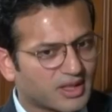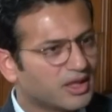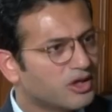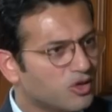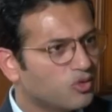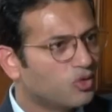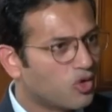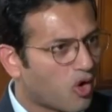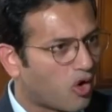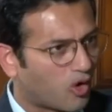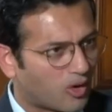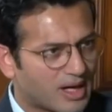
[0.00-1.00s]
the new
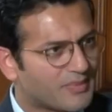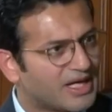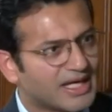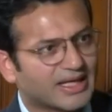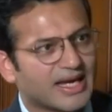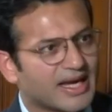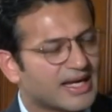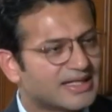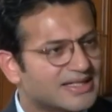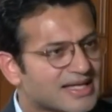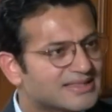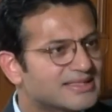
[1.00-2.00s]
law, I mean,
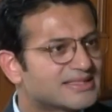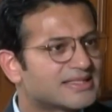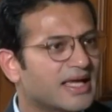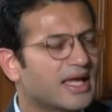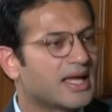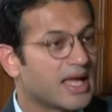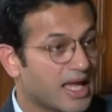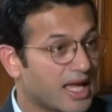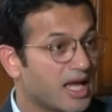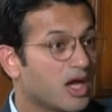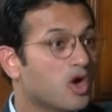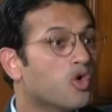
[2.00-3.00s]
it doesn't
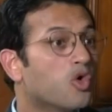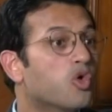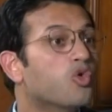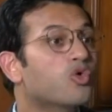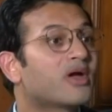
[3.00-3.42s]
say who